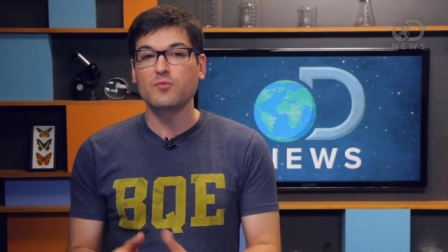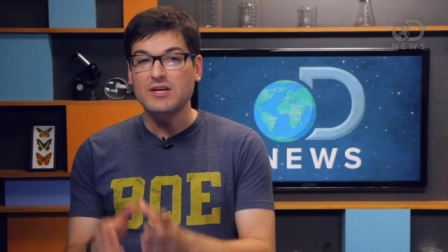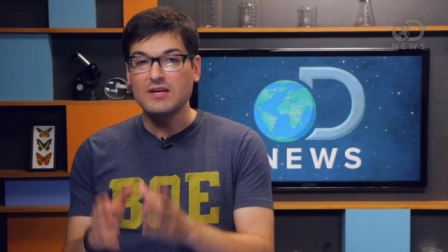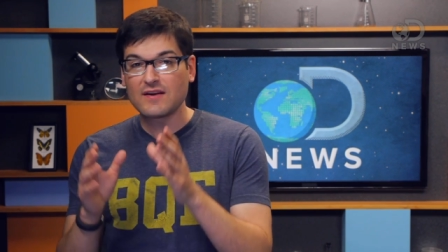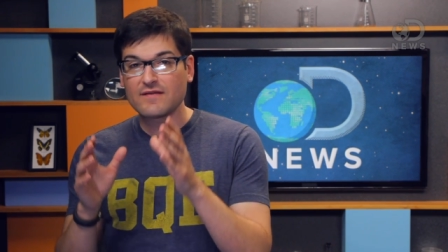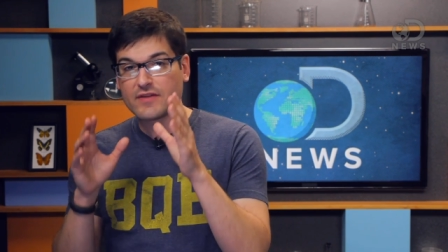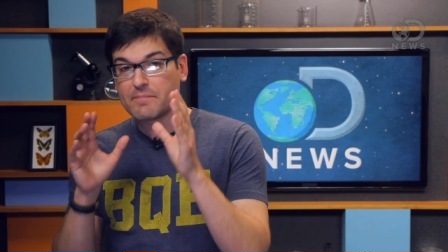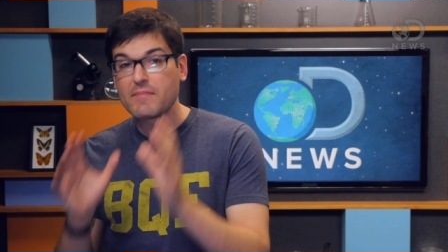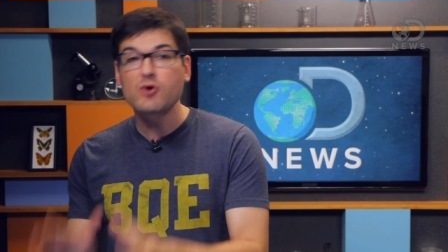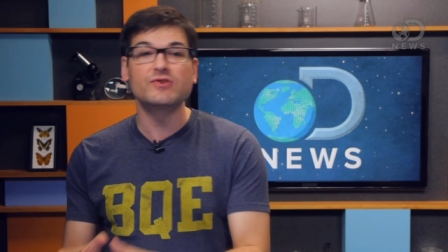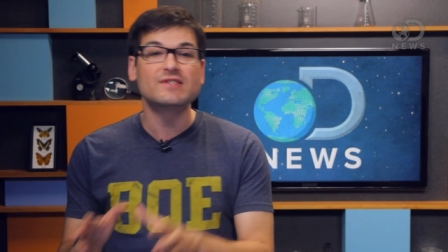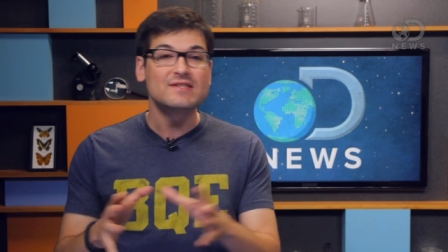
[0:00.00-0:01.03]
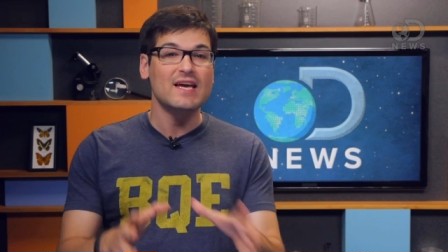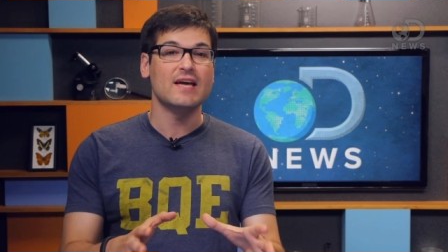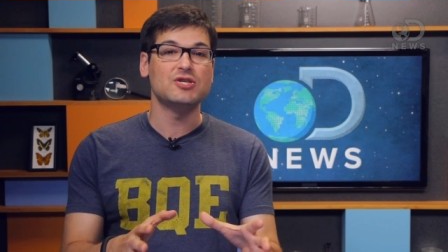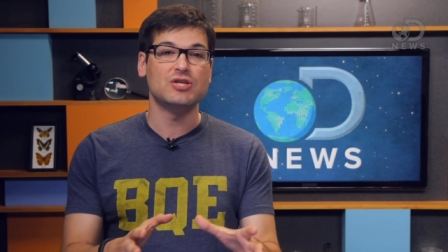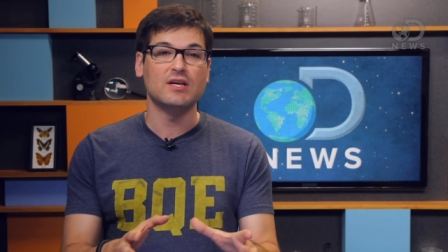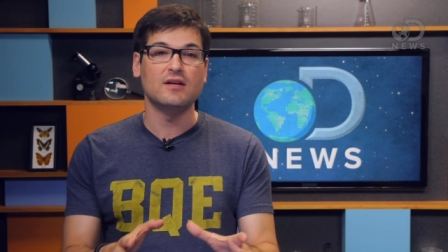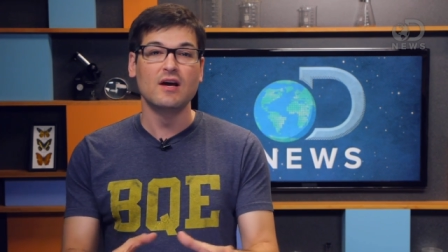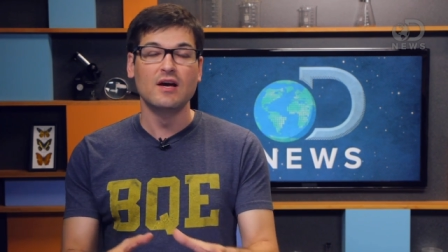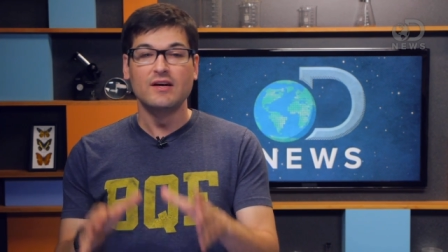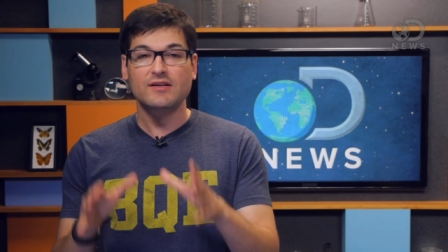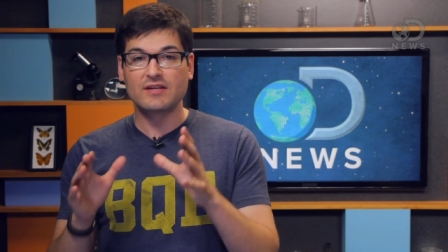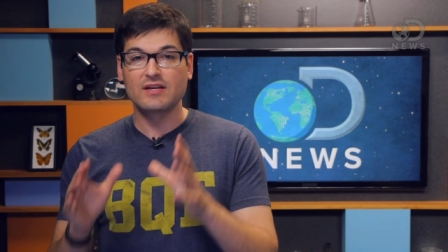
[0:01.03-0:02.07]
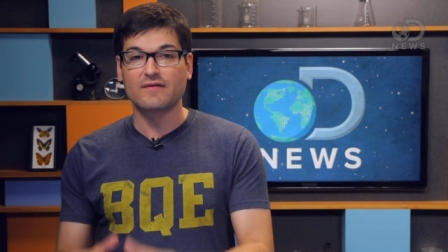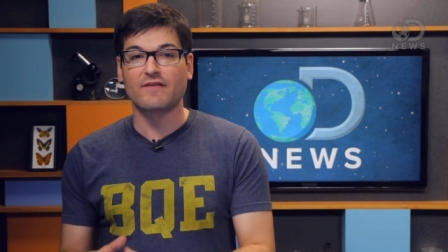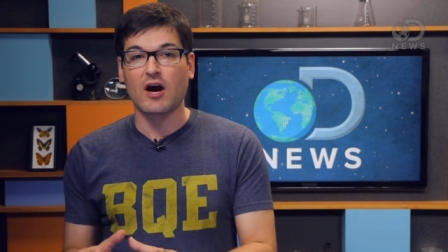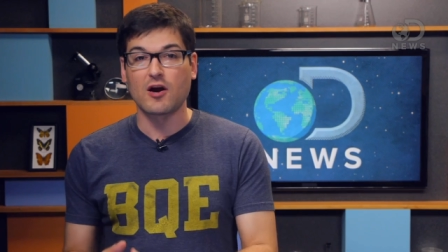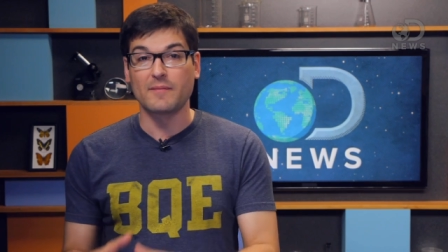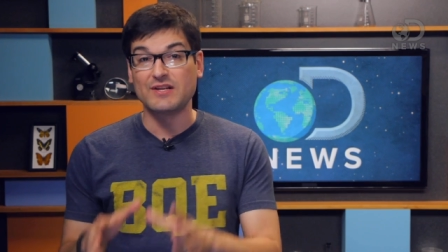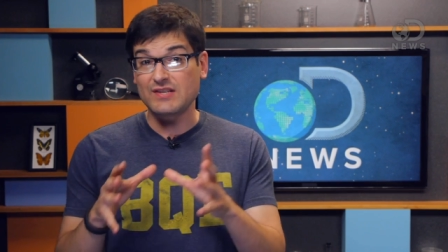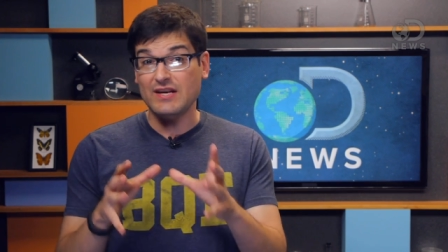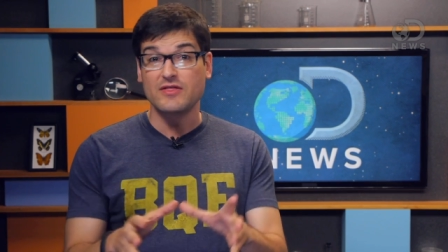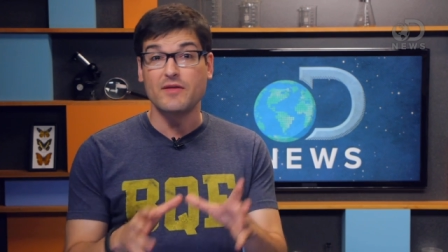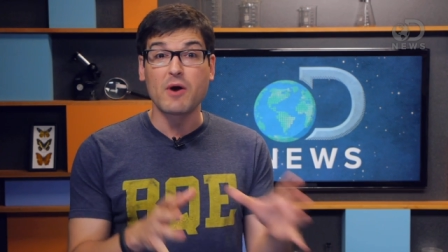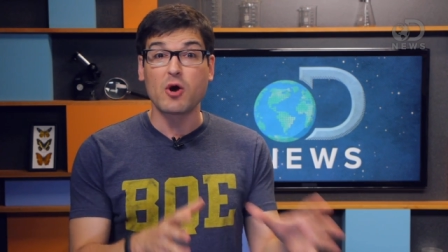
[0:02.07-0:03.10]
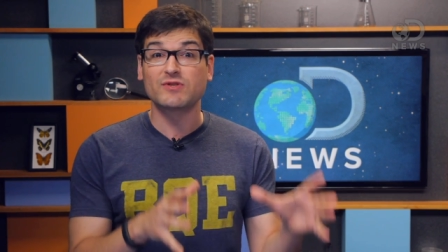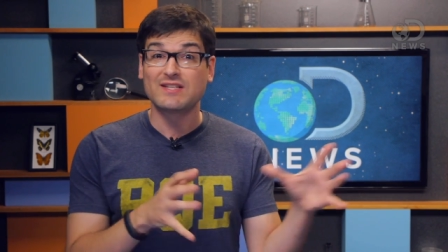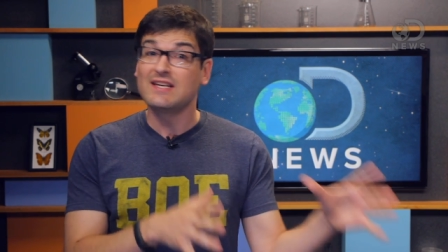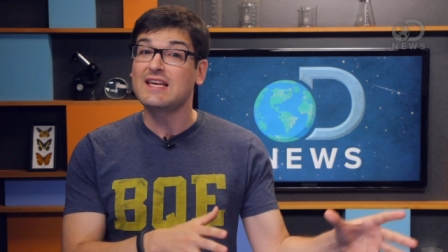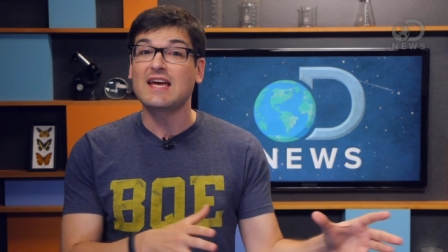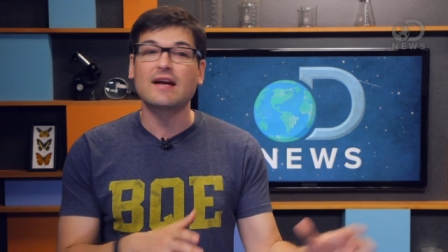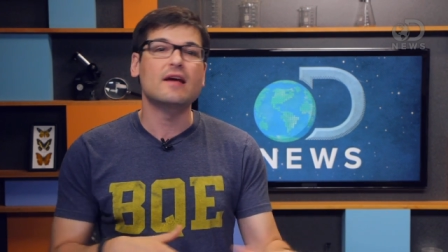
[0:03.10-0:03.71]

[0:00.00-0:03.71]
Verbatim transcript: We can give the most attention to the environments in the most need.